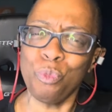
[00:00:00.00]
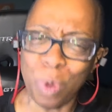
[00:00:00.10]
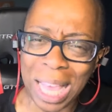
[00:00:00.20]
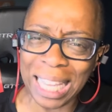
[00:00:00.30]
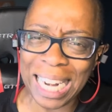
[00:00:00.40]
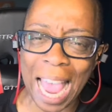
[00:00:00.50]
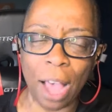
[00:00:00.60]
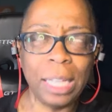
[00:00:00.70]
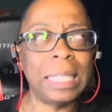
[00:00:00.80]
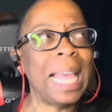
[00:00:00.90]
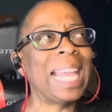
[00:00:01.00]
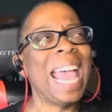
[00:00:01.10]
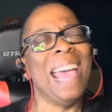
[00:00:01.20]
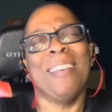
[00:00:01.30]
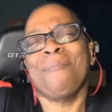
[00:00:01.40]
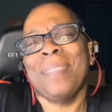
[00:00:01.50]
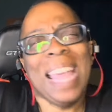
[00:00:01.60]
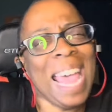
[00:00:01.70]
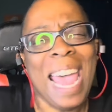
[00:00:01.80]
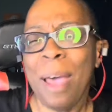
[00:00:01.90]
Really now? He's like,
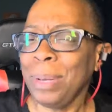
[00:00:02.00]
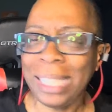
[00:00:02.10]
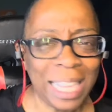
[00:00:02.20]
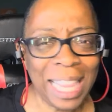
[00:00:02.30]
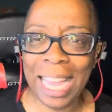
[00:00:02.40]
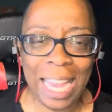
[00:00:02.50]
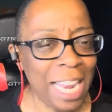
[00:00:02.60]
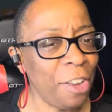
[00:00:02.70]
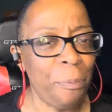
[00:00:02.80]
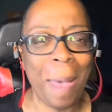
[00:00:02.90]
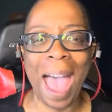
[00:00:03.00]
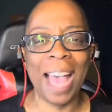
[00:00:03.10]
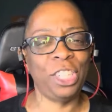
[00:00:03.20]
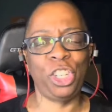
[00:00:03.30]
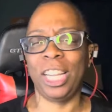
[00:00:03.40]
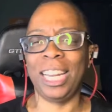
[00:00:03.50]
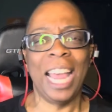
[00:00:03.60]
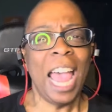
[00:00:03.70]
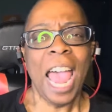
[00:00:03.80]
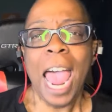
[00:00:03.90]
he was in the heat of
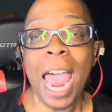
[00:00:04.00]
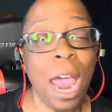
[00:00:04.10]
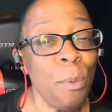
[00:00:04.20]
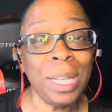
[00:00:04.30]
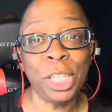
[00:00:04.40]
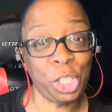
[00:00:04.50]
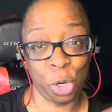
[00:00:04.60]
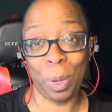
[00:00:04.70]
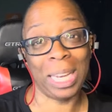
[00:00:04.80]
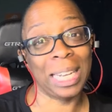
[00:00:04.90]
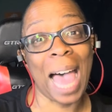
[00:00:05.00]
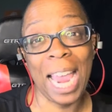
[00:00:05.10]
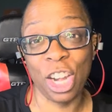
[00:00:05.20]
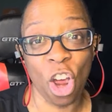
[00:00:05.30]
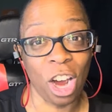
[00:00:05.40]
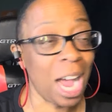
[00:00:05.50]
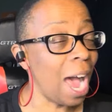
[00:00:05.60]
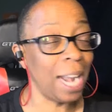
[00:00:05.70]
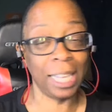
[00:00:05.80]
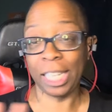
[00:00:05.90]
passion. He wasn't doing light
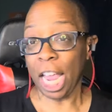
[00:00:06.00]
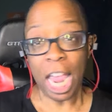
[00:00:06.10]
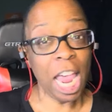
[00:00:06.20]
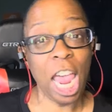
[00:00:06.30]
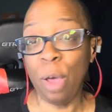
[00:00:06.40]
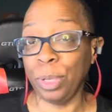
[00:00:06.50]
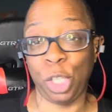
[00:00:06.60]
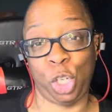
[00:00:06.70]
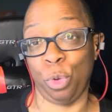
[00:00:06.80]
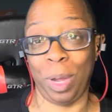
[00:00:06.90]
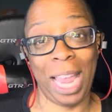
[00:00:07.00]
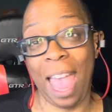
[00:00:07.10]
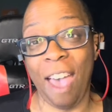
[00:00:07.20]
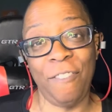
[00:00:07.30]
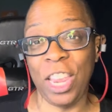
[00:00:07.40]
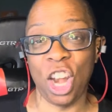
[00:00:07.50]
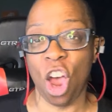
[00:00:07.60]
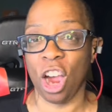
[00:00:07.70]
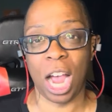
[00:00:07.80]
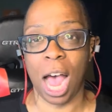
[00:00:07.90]
narcotics. He was doing heavy
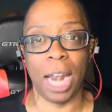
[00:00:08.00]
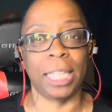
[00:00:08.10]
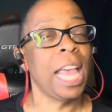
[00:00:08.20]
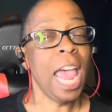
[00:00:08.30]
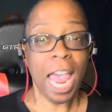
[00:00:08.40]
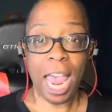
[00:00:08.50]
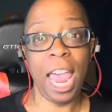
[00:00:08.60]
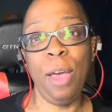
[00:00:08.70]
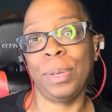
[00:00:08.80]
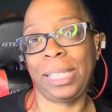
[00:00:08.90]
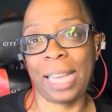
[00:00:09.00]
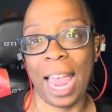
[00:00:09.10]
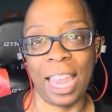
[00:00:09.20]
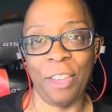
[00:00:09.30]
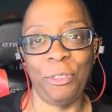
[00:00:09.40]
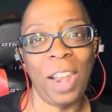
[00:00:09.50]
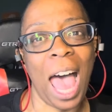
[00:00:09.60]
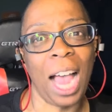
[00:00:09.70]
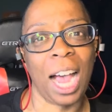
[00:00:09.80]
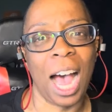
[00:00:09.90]
narcotics. He was taking
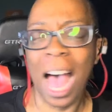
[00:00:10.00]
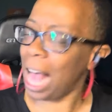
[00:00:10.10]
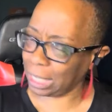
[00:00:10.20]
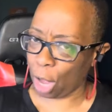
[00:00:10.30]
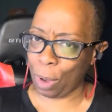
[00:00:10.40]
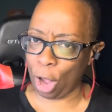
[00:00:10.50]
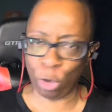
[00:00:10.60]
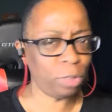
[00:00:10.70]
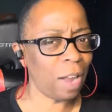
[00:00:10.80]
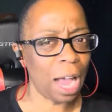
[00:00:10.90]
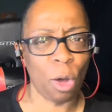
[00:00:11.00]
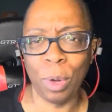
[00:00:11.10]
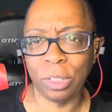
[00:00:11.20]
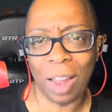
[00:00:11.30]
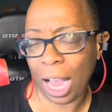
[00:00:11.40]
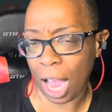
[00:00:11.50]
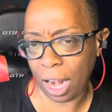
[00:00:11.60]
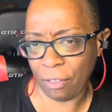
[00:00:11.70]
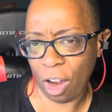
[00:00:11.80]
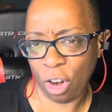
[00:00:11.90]
Flocka. I was like, wait, who's Flocka? What's Flocka? I
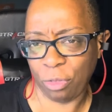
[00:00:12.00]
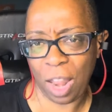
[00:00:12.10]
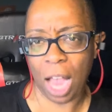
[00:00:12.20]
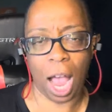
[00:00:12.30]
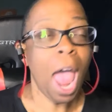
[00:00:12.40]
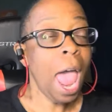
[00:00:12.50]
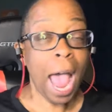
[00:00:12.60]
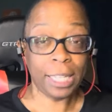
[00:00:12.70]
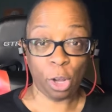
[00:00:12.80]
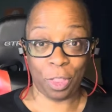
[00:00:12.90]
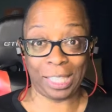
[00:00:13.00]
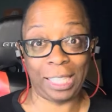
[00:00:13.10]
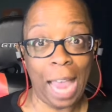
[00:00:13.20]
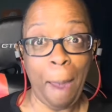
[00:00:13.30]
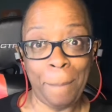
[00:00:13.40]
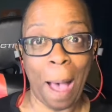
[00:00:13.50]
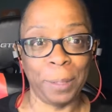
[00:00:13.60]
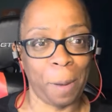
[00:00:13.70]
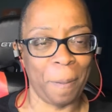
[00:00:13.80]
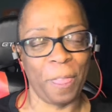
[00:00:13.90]
never heard of Flocka. And so the state
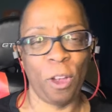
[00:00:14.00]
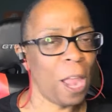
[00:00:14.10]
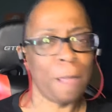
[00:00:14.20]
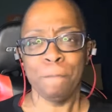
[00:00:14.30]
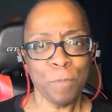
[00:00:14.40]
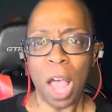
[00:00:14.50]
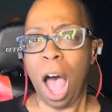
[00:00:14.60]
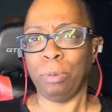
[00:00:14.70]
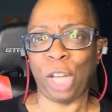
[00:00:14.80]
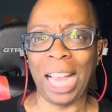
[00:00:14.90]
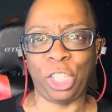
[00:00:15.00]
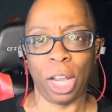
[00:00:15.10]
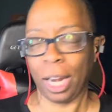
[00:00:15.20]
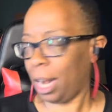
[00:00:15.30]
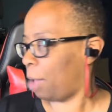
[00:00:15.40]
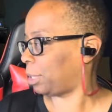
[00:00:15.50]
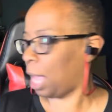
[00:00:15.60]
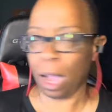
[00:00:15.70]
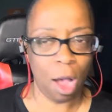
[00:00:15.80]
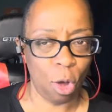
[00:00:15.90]
pops up and they're like, objection. And I was
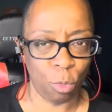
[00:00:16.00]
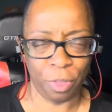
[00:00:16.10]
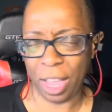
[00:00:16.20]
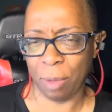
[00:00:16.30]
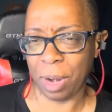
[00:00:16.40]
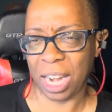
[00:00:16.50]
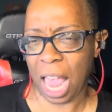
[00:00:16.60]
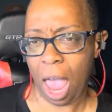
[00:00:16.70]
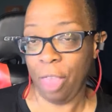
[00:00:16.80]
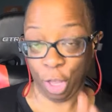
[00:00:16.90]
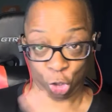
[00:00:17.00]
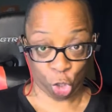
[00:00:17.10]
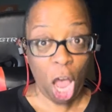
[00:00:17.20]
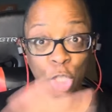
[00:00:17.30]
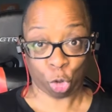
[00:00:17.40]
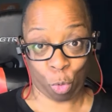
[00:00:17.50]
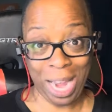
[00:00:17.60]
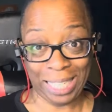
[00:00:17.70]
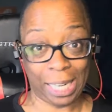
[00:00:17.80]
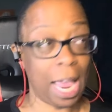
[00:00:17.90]
like, oh, well, damn. And the judge
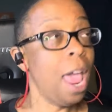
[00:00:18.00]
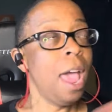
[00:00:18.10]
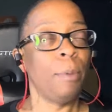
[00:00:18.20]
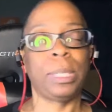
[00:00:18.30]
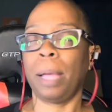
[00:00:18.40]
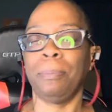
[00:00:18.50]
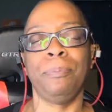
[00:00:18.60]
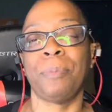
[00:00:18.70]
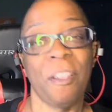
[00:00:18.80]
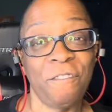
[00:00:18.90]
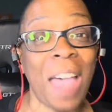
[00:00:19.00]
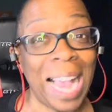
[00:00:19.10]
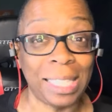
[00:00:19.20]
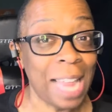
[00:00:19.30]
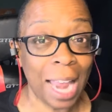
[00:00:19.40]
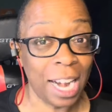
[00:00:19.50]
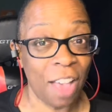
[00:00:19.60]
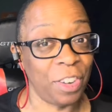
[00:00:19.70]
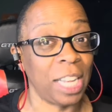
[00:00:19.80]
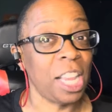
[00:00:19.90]
granted it. It was like, facts not in
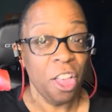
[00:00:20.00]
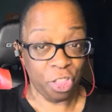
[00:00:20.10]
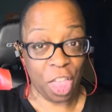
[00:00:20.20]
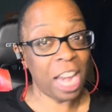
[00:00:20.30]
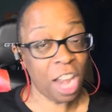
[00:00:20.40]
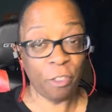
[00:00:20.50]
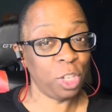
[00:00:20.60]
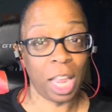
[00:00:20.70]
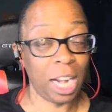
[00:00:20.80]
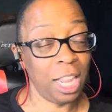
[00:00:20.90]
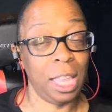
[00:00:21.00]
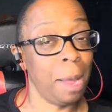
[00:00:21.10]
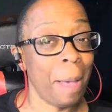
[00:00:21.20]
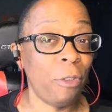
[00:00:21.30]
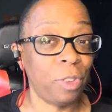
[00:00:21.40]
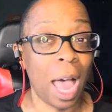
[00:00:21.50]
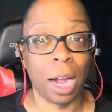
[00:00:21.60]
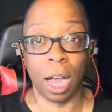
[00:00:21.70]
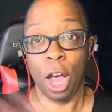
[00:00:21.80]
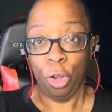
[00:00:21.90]
evidence. They never said anything about
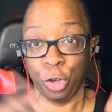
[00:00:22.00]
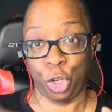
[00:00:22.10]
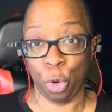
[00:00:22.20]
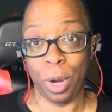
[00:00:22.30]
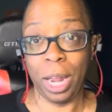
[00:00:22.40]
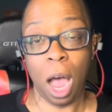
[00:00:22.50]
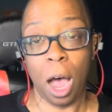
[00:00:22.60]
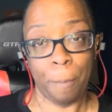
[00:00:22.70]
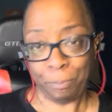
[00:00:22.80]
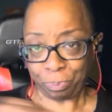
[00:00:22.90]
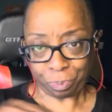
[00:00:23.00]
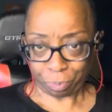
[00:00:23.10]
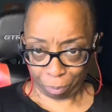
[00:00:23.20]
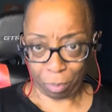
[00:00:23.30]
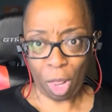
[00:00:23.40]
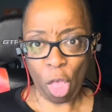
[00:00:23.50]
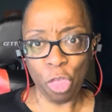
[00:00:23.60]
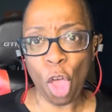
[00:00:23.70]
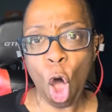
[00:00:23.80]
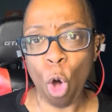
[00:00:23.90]
Flocka during
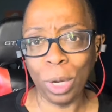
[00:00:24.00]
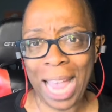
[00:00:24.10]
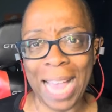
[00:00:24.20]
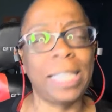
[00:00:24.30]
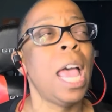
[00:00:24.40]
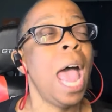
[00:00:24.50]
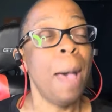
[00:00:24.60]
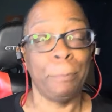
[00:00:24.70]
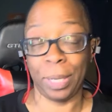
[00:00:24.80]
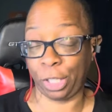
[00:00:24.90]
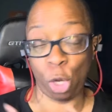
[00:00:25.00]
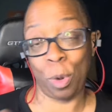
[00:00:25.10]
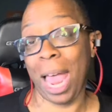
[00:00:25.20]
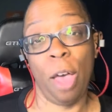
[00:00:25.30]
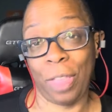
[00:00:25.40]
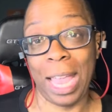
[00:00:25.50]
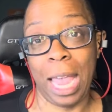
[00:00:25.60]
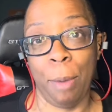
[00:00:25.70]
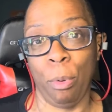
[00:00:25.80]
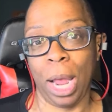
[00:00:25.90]
the whole case, but so now they
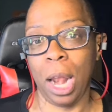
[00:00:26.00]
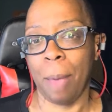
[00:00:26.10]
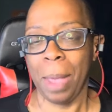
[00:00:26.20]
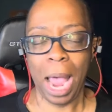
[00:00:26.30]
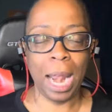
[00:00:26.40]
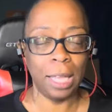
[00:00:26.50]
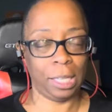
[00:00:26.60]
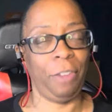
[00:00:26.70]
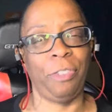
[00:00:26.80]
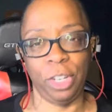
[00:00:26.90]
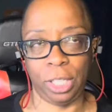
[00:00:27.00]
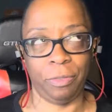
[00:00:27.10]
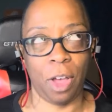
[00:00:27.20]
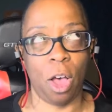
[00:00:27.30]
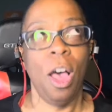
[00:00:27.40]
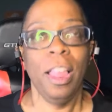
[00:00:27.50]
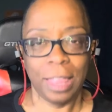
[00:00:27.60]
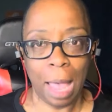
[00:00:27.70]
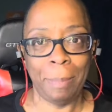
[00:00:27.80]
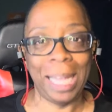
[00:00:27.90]
can't bring it up. And I was like, first of all,
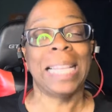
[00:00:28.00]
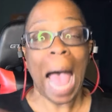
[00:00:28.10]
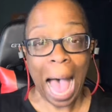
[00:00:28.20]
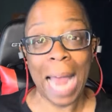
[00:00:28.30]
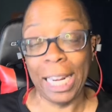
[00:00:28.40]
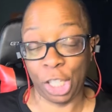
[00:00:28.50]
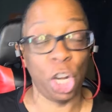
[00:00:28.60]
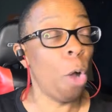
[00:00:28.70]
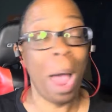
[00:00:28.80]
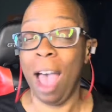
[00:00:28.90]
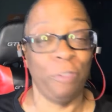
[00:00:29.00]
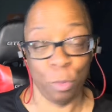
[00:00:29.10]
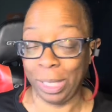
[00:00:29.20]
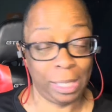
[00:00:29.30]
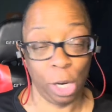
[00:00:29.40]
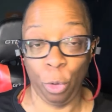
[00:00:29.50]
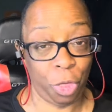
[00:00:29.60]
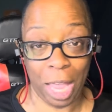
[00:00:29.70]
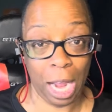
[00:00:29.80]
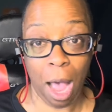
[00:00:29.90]
that means I need to know every single
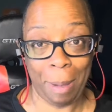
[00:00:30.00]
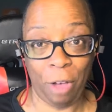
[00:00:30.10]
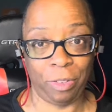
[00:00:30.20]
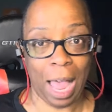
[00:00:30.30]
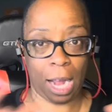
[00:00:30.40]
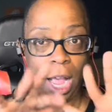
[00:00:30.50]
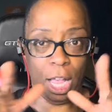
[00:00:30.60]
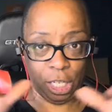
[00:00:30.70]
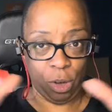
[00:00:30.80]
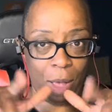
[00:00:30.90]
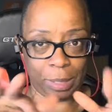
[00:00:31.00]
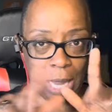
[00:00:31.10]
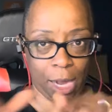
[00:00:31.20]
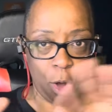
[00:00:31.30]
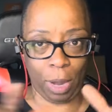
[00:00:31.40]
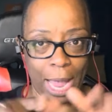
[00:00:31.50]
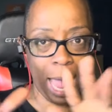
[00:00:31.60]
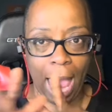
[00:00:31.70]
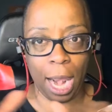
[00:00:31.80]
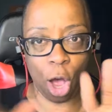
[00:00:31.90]
thing about Flocka. So I was like, okay,
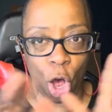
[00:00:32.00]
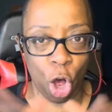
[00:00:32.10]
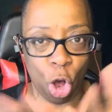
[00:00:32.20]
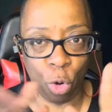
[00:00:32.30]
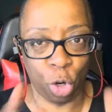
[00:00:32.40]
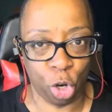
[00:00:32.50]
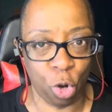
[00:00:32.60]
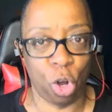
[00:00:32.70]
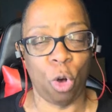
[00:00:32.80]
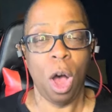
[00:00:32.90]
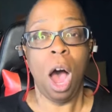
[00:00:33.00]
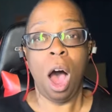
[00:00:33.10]
hello, Google.